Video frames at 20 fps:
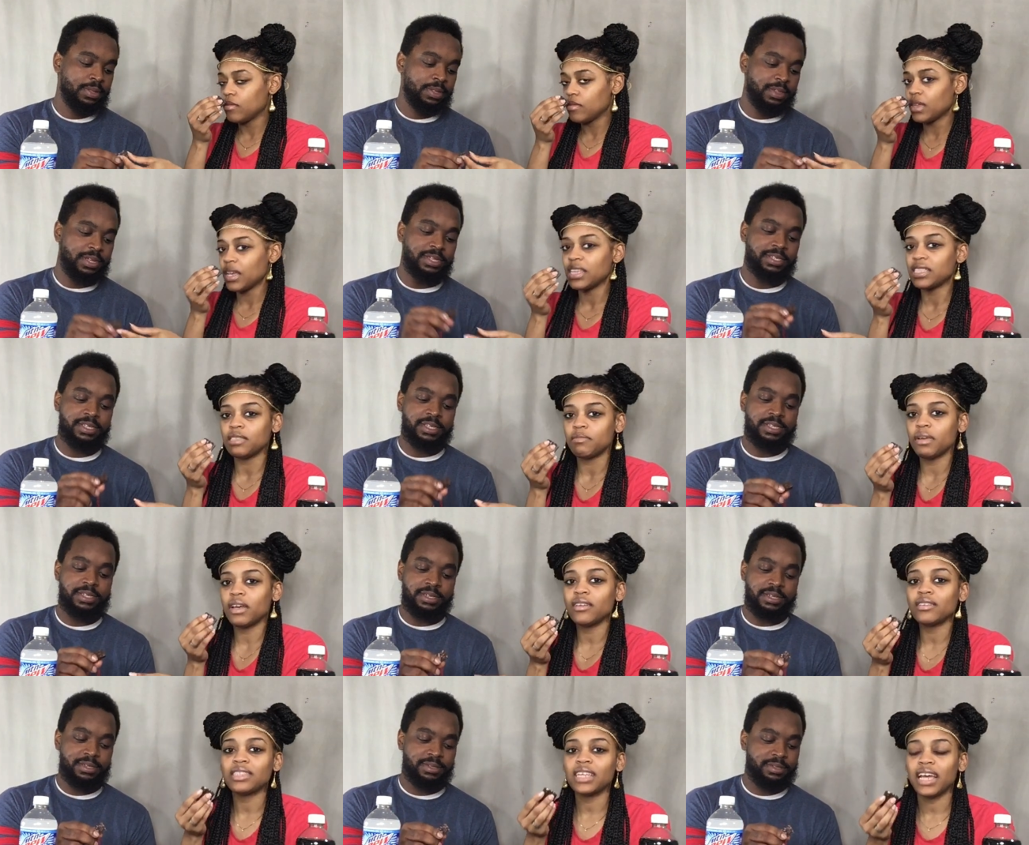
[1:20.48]
Speaker 1: This
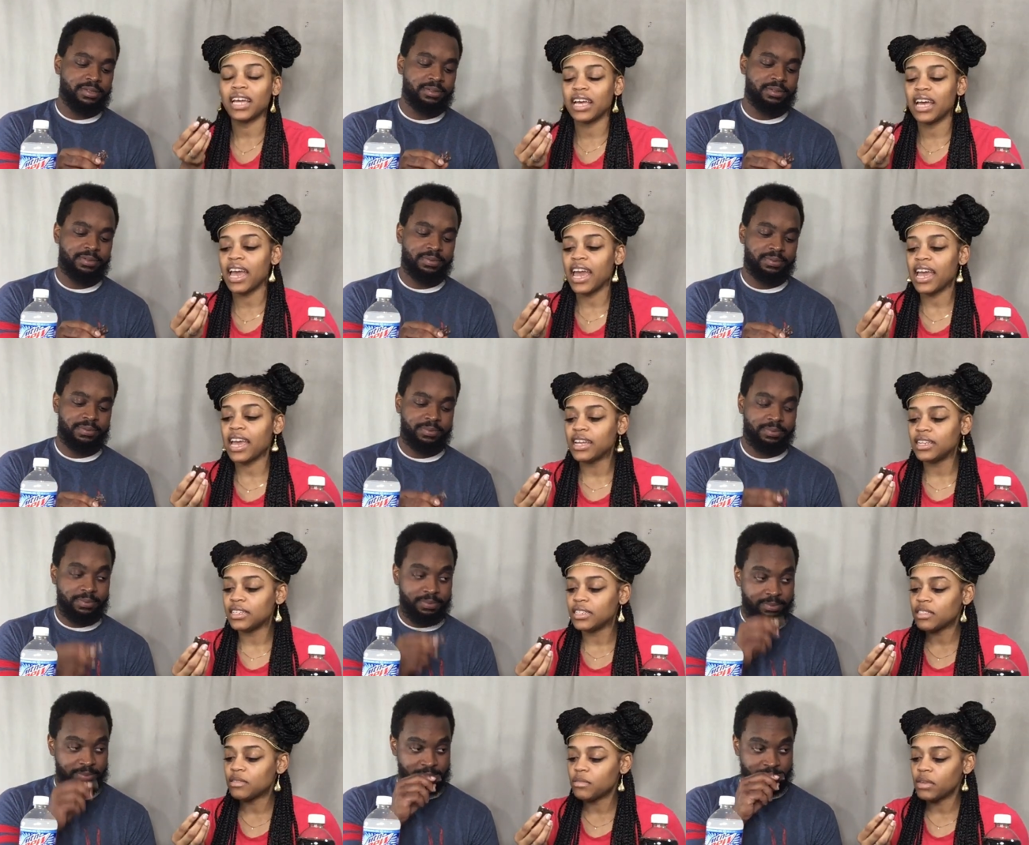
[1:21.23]
it smells like an
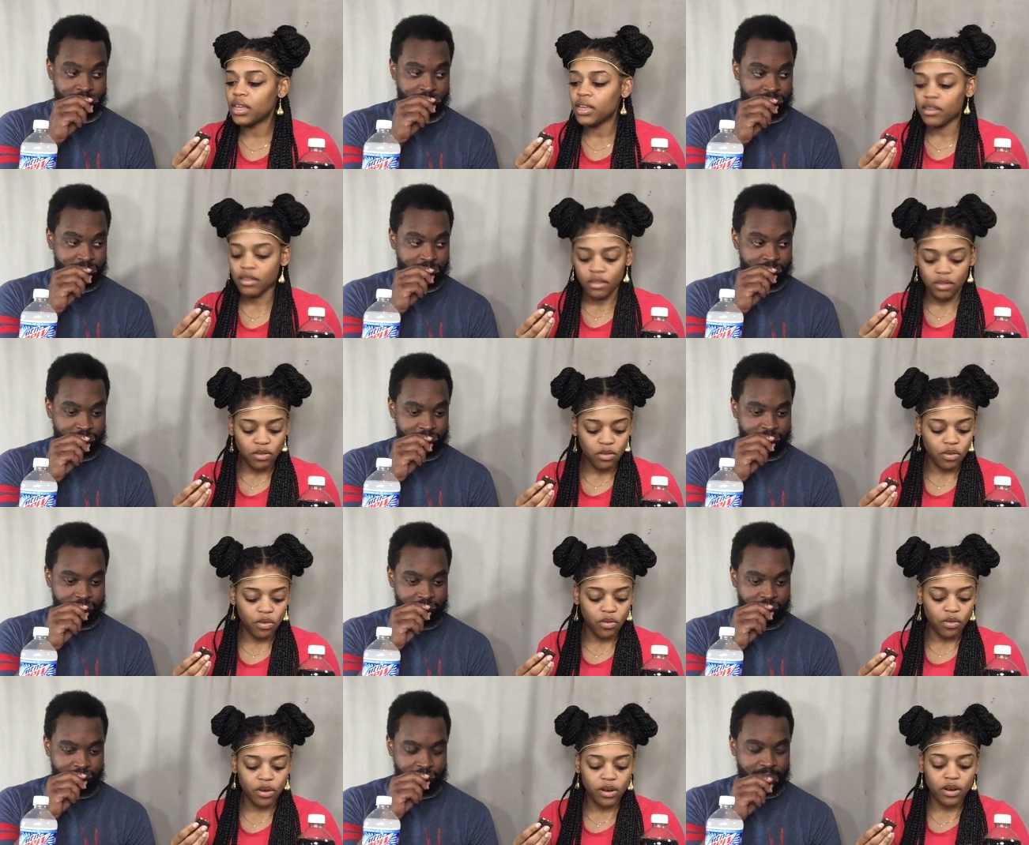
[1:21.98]
Andes mint
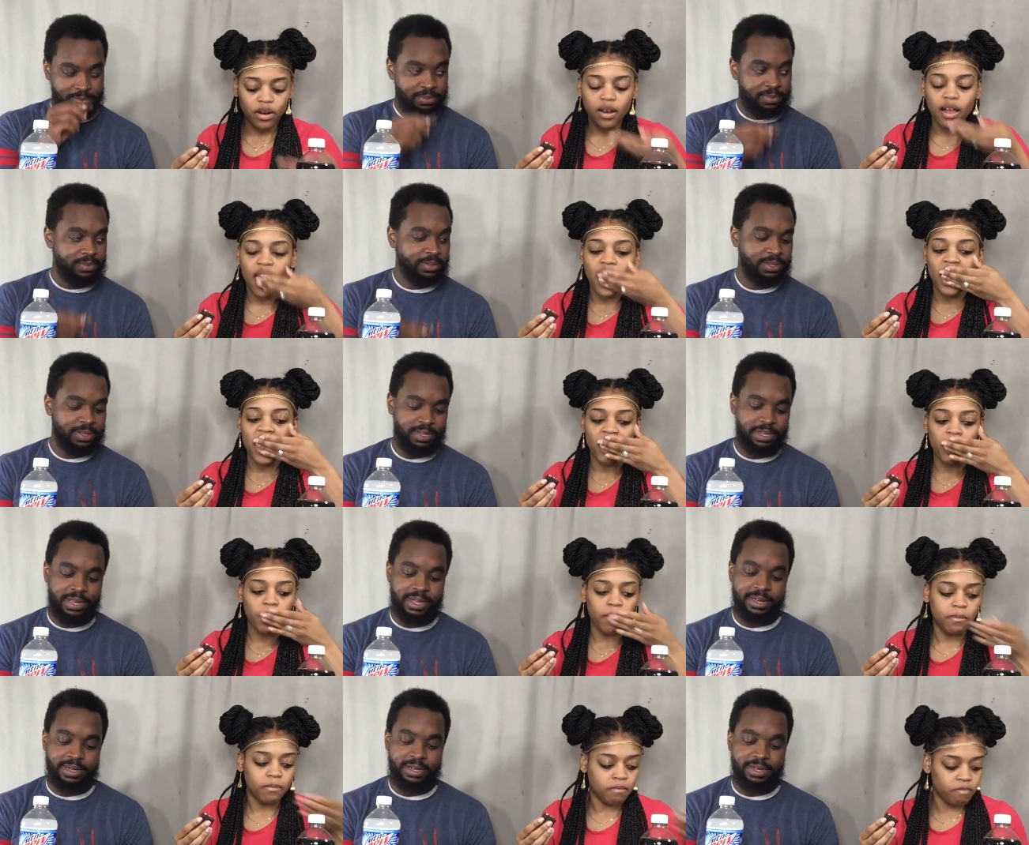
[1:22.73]
or
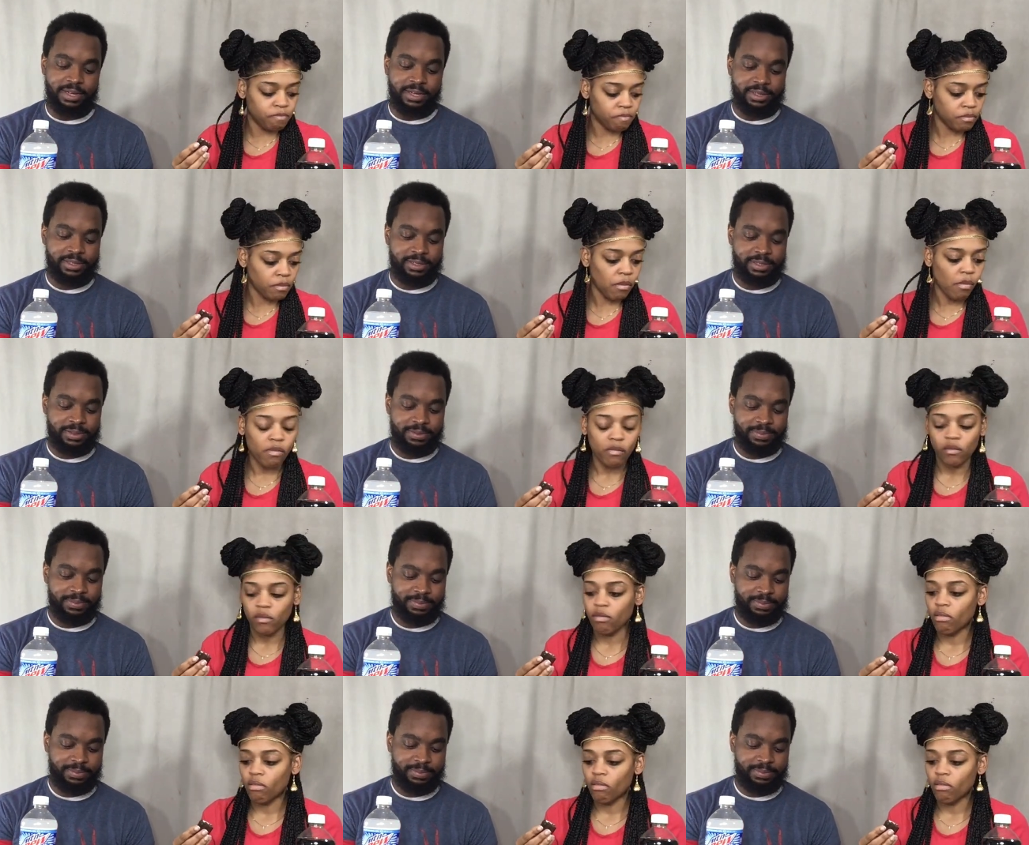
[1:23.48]
um, Yeah, it does.